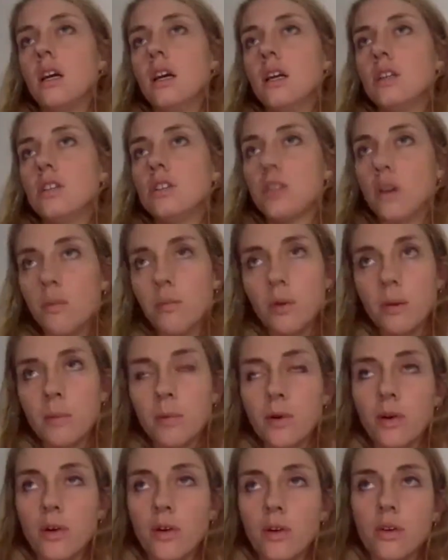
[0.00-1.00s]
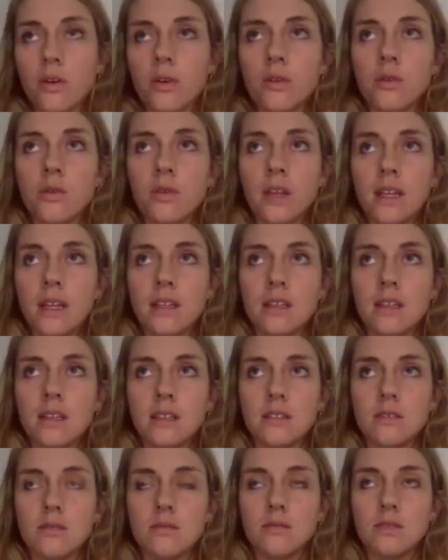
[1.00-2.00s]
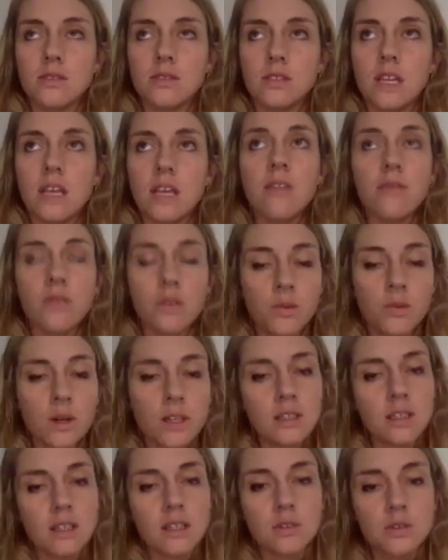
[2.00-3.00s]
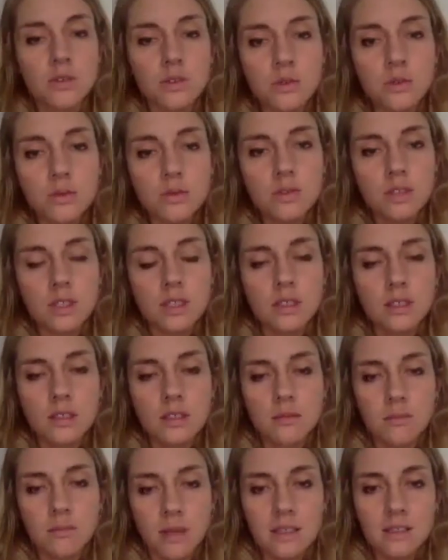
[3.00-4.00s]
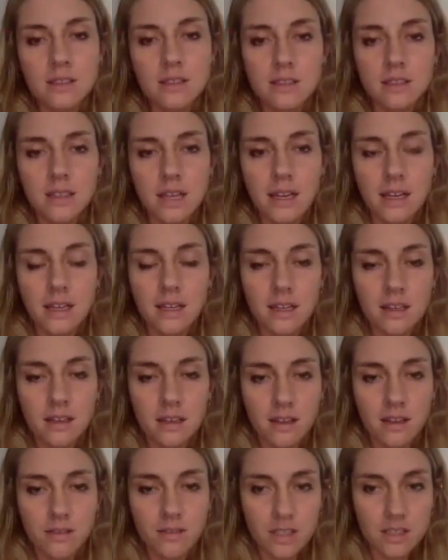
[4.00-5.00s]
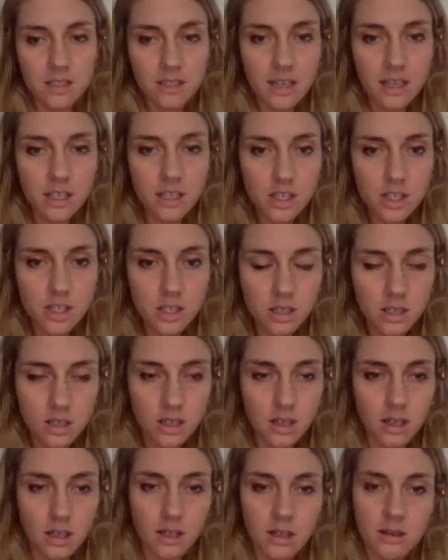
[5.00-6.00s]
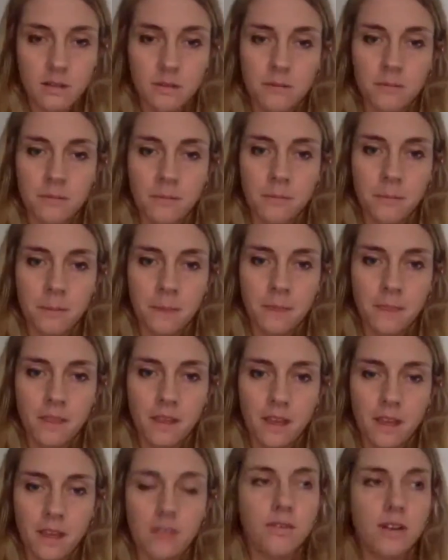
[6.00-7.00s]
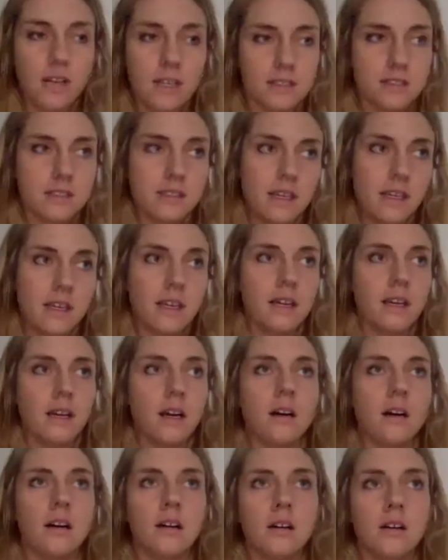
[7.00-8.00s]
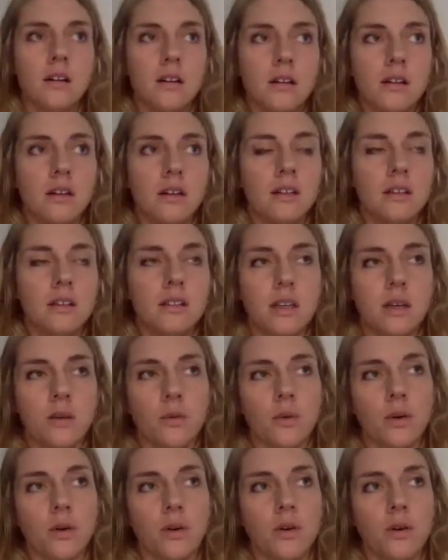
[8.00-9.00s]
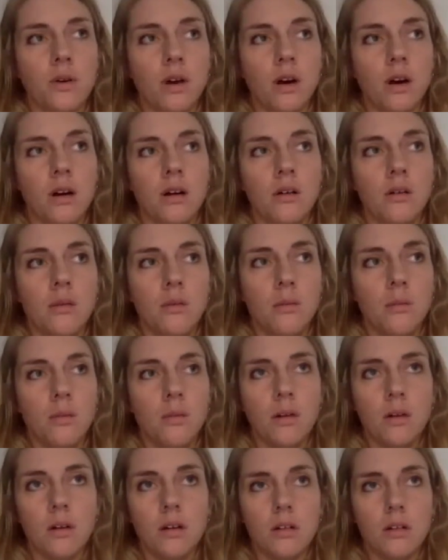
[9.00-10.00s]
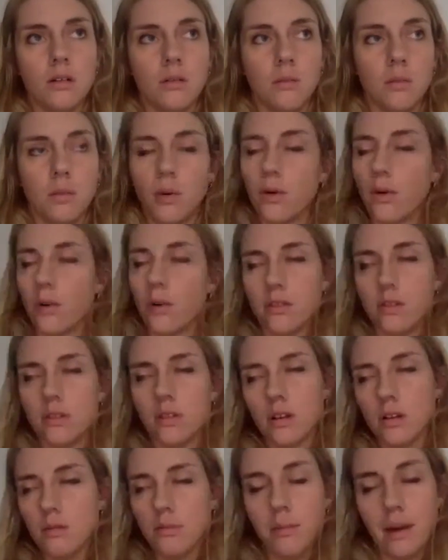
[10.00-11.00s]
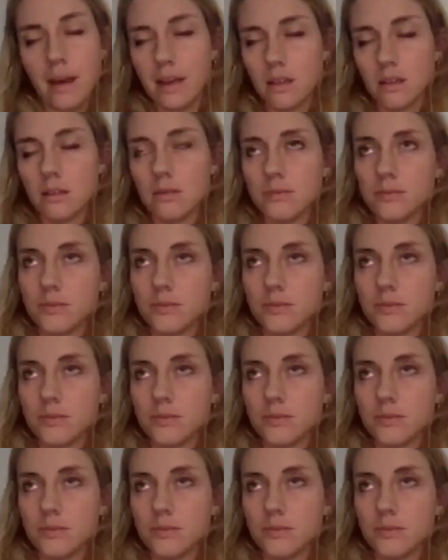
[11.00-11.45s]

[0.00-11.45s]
Some people argue that they, even when they do, they still maintain an advantage. Um, if, let's say, uh, they were uh, born male,